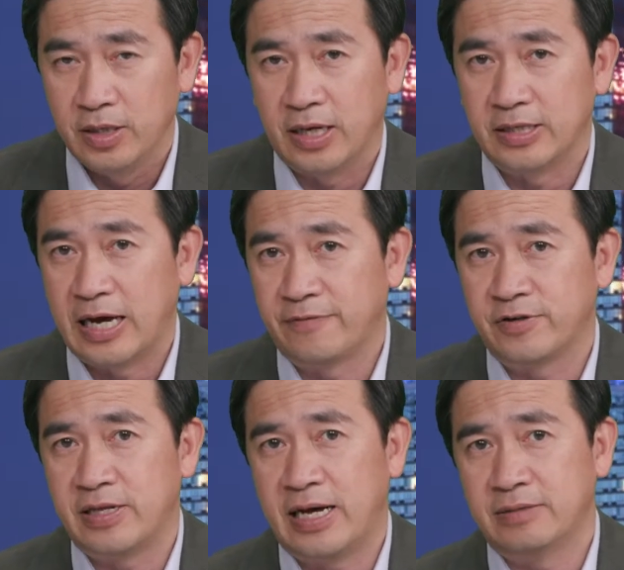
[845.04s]
And
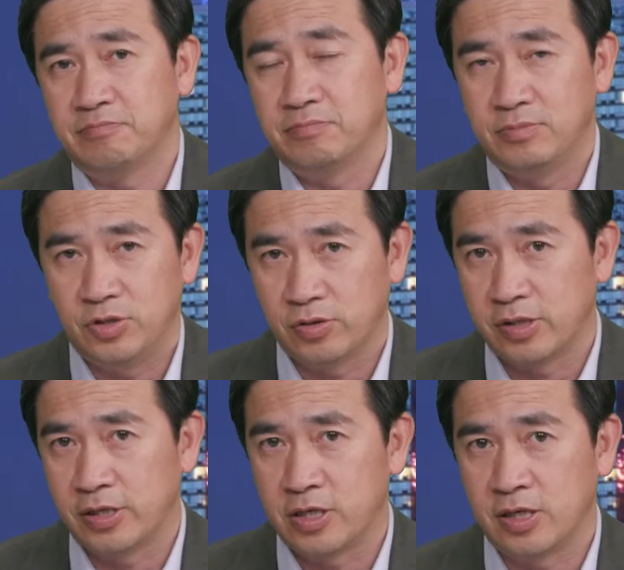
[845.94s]
after that,
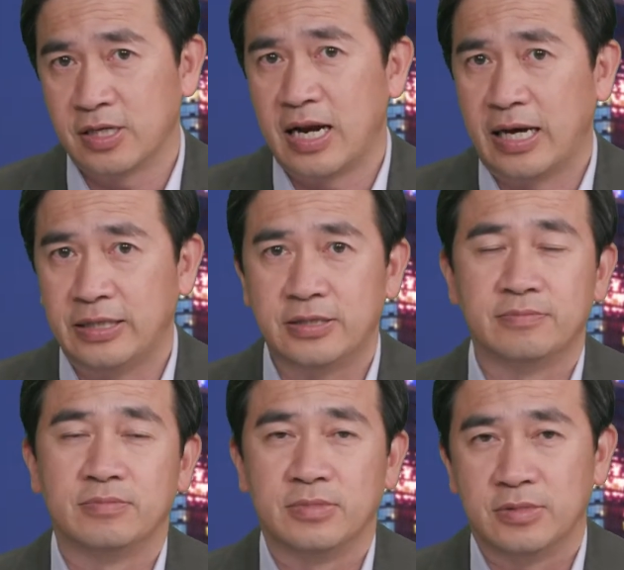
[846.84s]
they turn on the light.
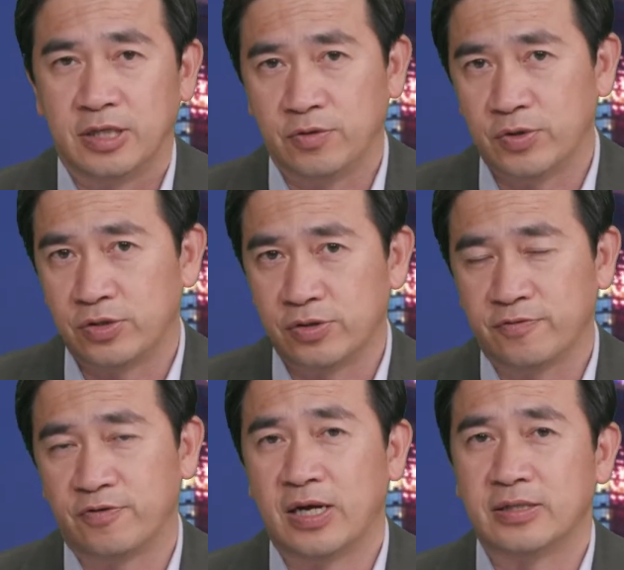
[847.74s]
He went to
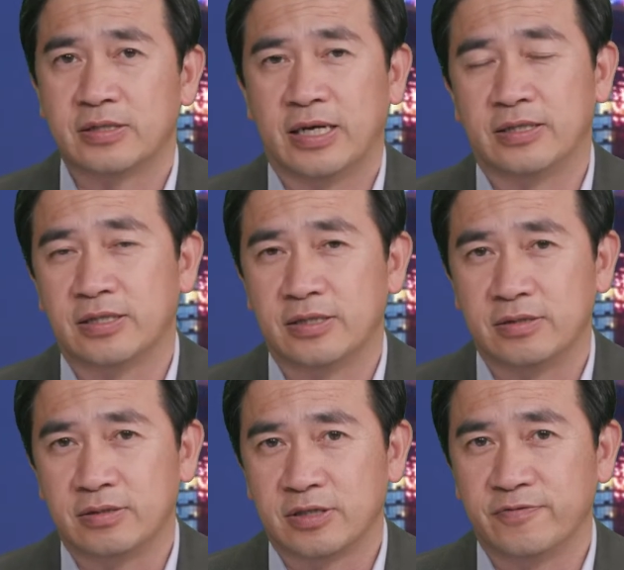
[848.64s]
the front
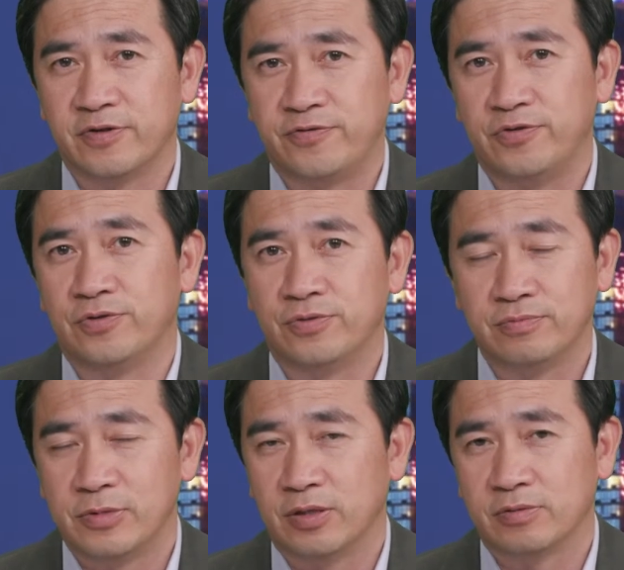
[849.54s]
and give a few,
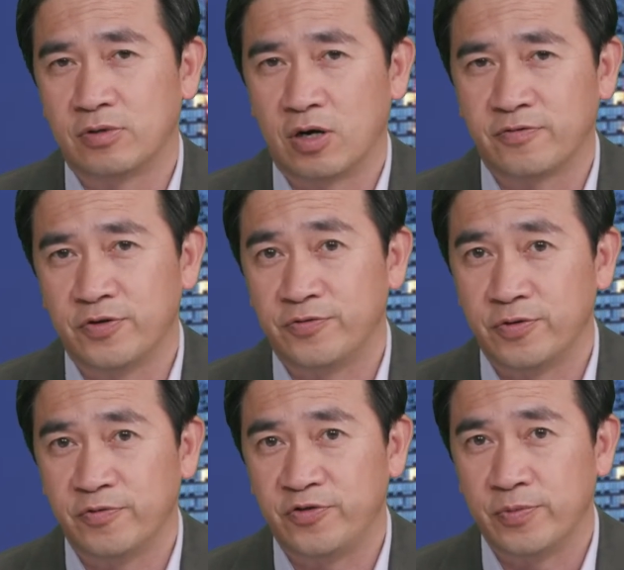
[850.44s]
talk for a
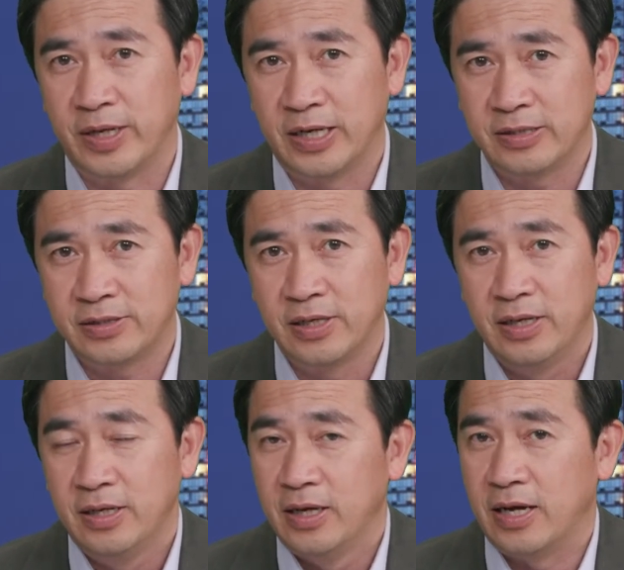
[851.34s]
few minutes.
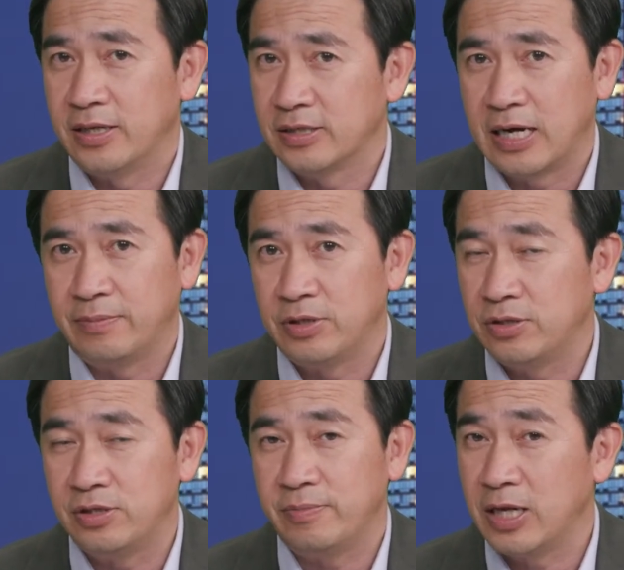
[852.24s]
At that time, he
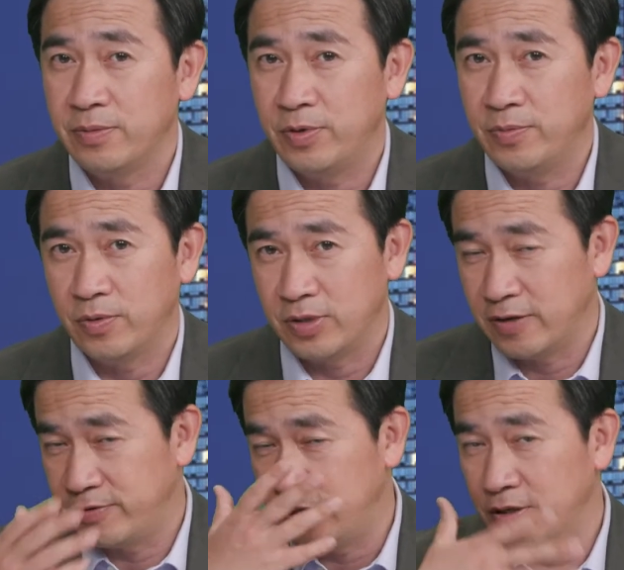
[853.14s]
see many people. They
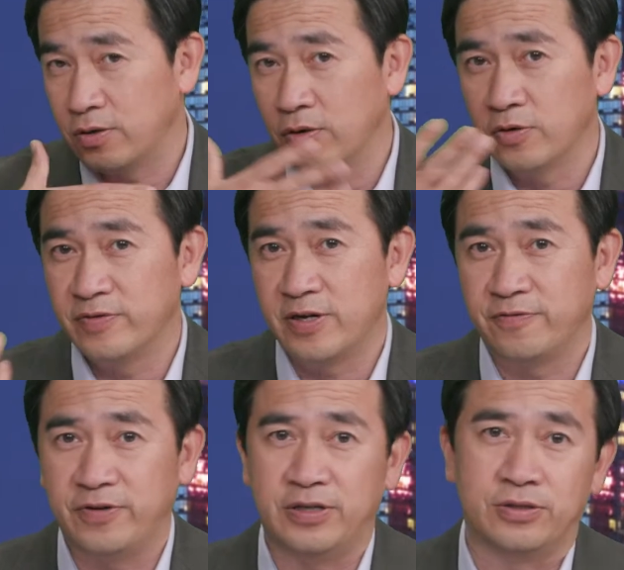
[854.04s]
have tears all over their
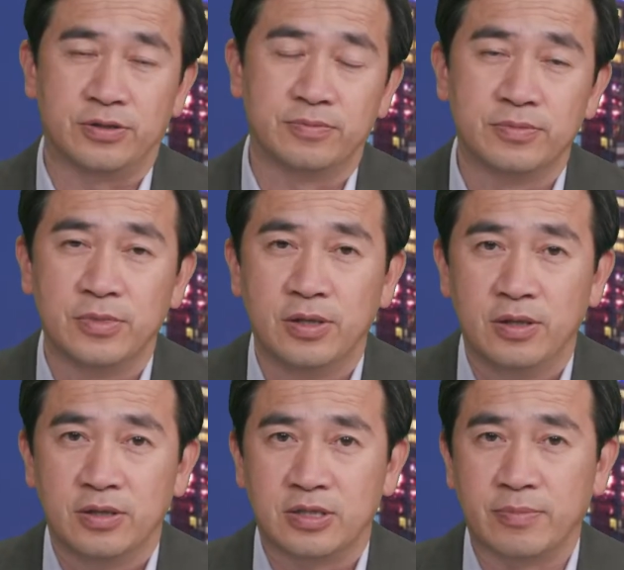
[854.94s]
face.
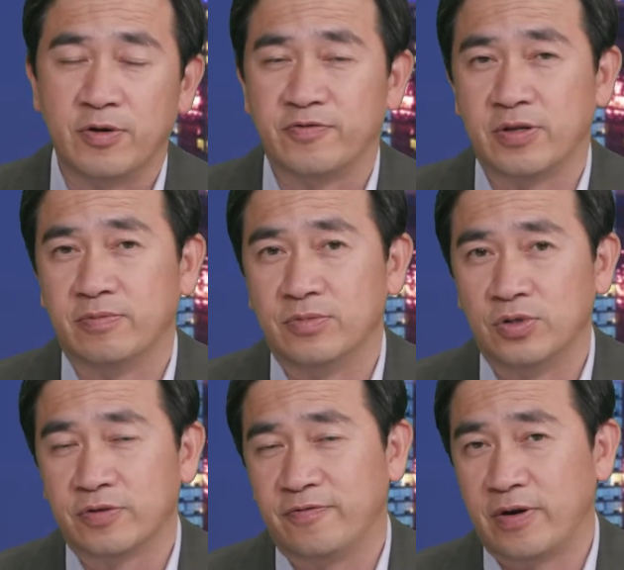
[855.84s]
Some of them
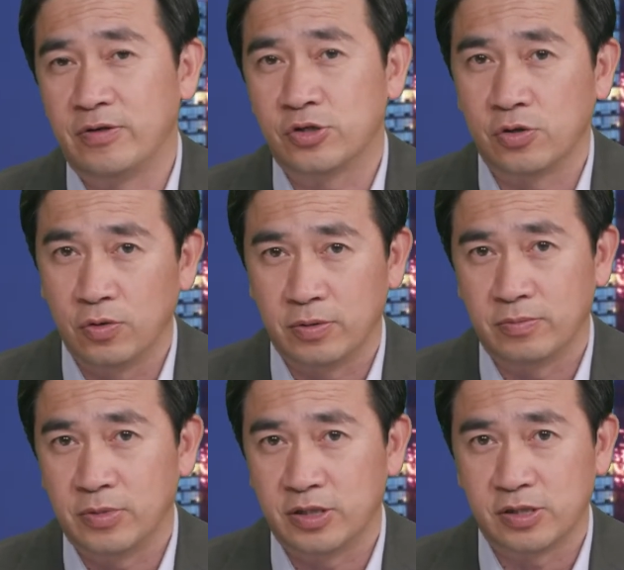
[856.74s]
look very solemn.
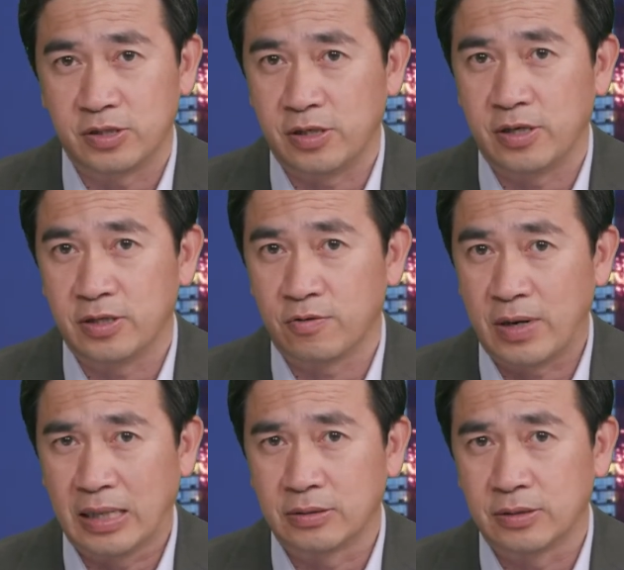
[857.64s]
They just stare at the
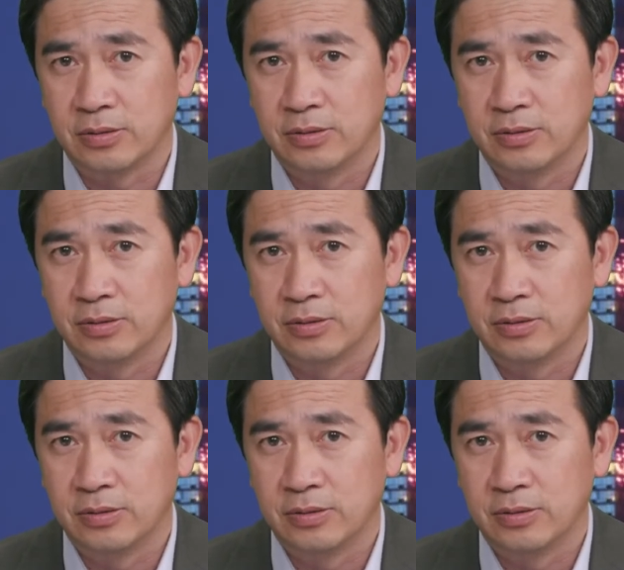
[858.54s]
ground.